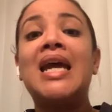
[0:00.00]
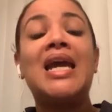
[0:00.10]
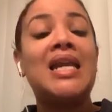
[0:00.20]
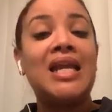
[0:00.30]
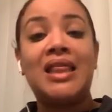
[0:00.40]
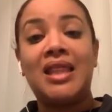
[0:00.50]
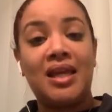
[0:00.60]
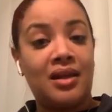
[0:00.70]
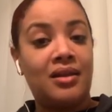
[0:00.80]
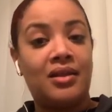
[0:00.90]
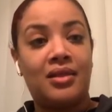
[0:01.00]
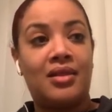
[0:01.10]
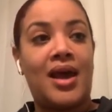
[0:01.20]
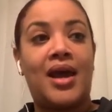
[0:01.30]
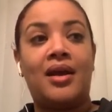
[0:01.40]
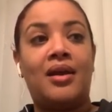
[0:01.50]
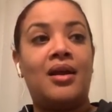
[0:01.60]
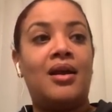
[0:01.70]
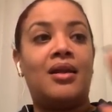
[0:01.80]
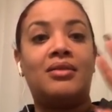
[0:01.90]
Anything that
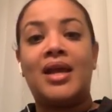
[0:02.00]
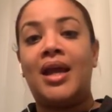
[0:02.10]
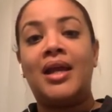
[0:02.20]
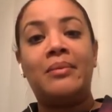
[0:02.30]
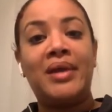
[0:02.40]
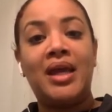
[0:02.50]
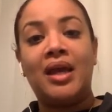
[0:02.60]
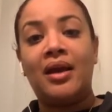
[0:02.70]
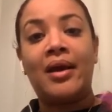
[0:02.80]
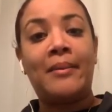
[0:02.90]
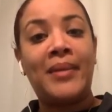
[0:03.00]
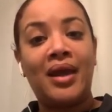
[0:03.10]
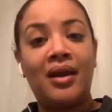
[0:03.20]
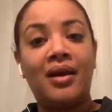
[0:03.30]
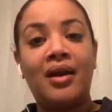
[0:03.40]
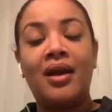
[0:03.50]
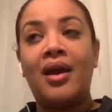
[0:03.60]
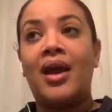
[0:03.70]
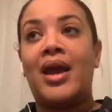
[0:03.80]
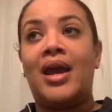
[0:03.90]
the enemy can come in
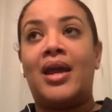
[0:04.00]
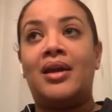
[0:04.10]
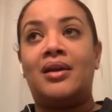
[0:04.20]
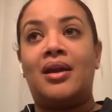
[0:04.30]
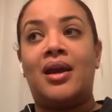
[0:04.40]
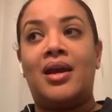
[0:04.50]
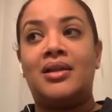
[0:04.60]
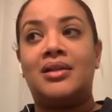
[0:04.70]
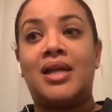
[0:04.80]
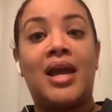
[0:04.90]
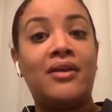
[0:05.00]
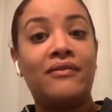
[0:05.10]
and and take